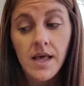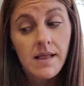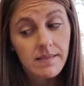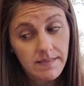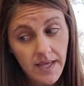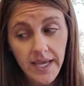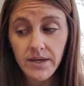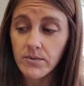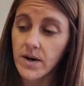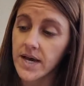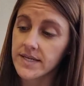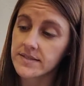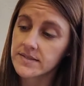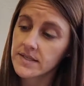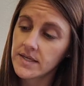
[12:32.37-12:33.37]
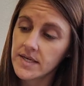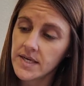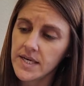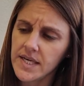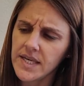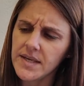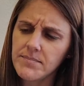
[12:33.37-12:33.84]
Likewise.
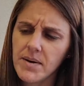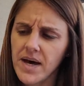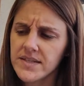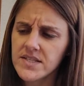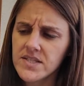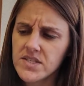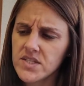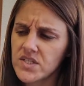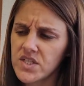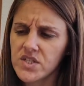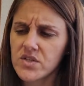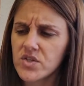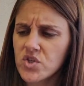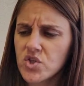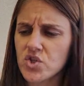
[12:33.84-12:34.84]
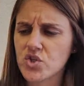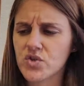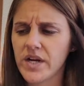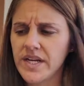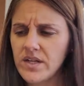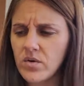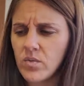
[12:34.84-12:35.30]
He pauses to
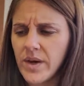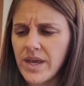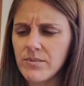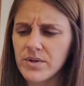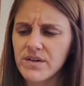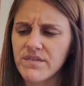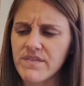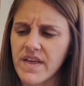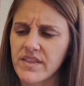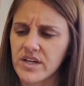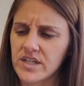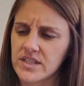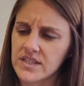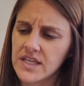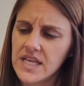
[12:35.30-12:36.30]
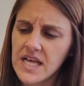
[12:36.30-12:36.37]
straighten a wayward feather.